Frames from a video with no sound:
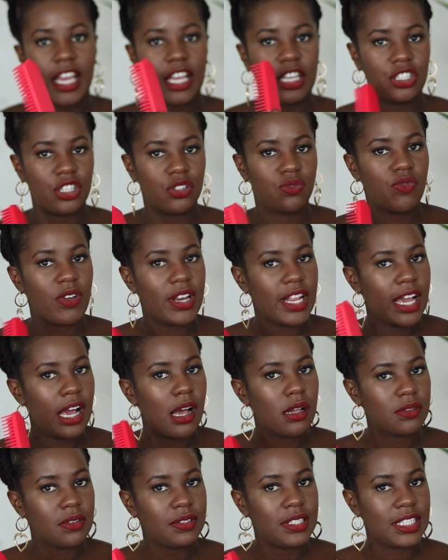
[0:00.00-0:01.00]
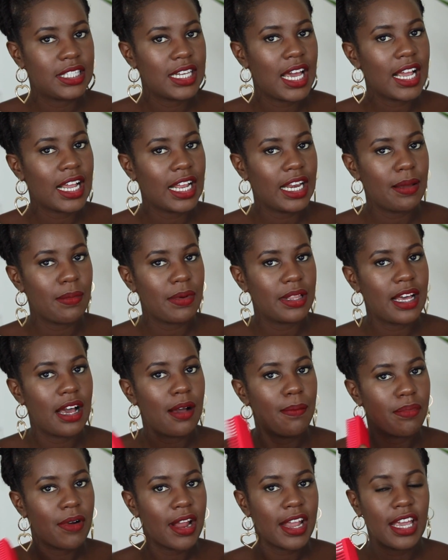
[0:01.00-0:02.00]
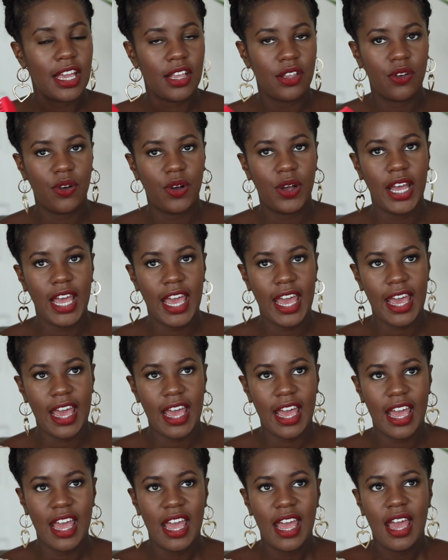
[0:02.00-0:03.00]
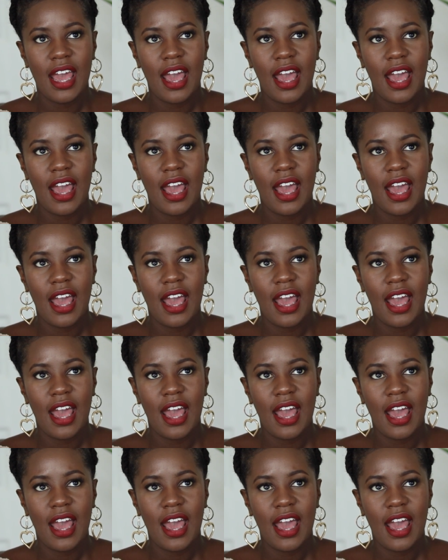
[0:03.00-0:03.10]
It just really helps with detangling without breaking your hair.